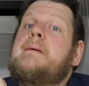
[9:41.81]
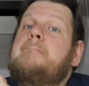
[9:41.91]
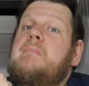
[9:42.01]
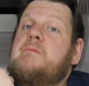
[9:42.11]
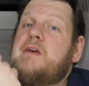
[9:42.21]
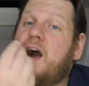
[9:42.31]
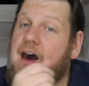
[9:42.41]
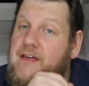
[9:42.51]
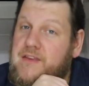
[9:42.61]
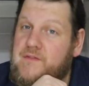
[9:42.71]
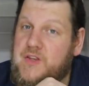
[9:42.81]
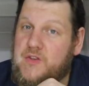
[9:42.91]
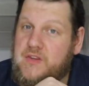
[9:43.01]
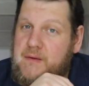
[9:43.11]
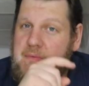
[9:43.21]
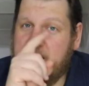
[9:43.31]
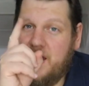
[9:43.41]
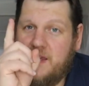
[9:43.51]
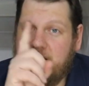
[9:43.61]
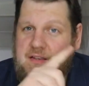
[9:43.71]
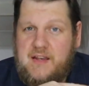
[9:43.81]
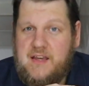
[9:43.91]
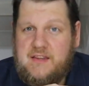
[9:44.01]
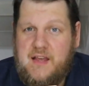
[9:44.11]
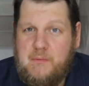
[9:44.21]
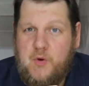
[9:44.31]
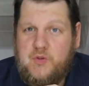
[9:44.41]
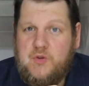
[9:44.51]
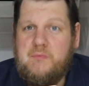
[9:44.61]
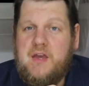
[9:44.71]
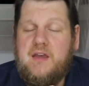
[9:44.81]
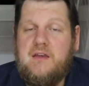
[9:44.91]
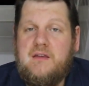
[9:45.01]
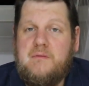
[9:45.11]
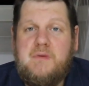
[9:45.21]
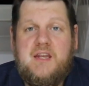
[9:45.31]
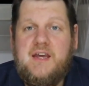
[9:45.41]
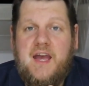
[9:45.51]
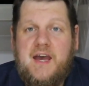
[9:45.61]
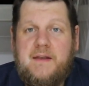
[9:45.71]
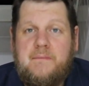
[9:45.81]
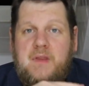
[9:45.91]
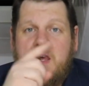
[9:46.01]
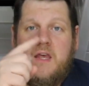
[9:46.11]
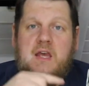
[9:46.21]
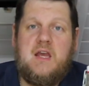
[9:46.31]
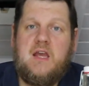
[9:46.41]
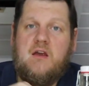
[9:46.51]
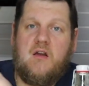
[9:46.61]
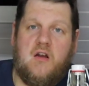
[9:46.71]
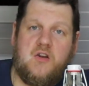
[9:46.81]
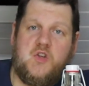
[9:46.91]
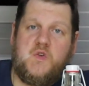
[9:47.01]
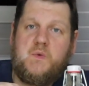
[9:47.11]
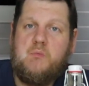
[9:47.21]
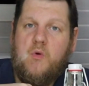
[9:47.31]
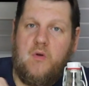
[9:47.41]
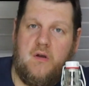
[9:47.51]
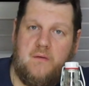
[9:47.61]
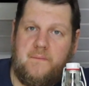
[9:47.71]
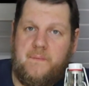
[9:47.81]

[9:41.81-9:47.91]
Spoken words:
maybe other videos I make, next time also make meat again, here are 2 more.